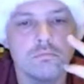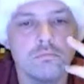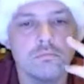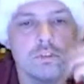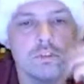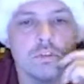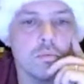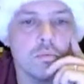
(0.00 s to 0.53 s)

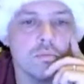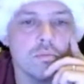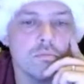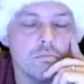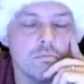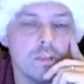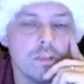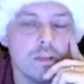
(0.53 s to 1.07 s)
Just something,
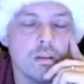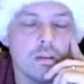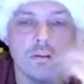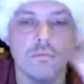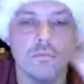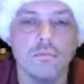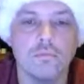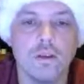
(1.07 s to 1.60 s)
I don't
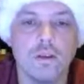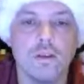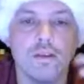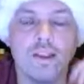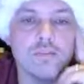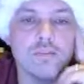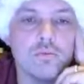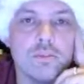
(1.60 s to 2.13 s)
know.
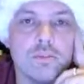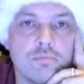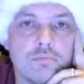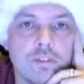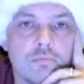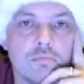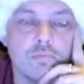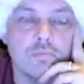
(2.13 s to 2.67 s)
Answer me,
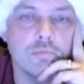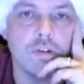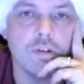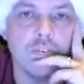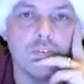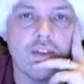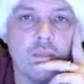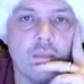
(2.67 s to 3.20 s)

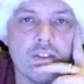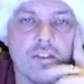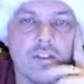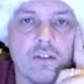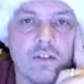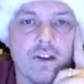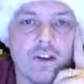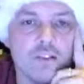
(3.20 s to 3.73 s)
on the comments
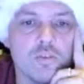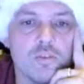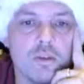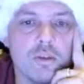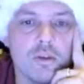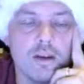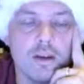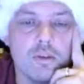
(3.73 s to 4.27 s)
here. Answer me on
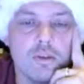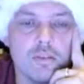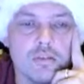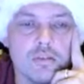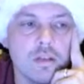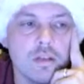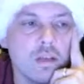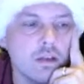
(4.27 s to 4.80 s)
the
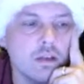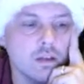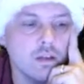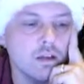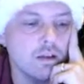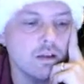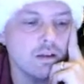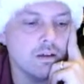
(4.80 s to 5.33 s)
comments
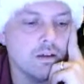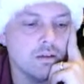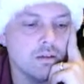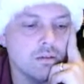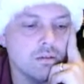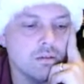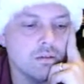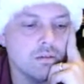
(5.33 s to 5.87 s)

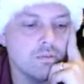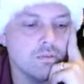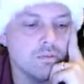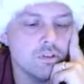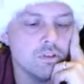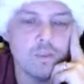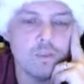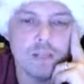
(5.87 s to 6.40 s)
to
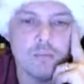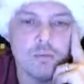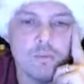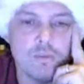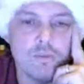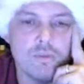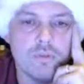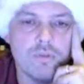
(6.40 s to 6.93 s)
the Blackberry
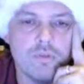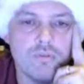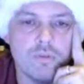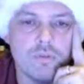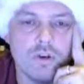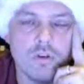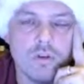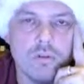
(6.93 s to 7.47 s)
Prive
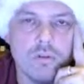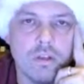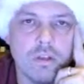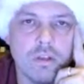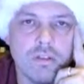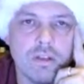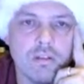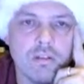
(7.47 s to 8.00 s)
article
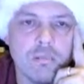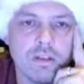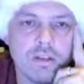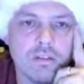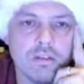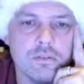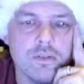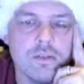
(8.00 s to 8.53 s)
on
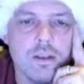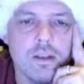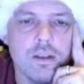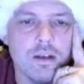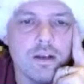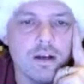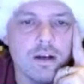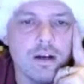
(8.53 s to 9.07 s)
TechSpective.
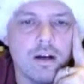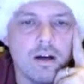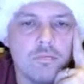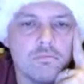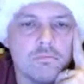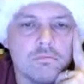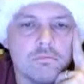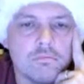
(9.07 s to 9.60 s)

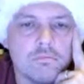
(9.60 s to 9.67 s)
Let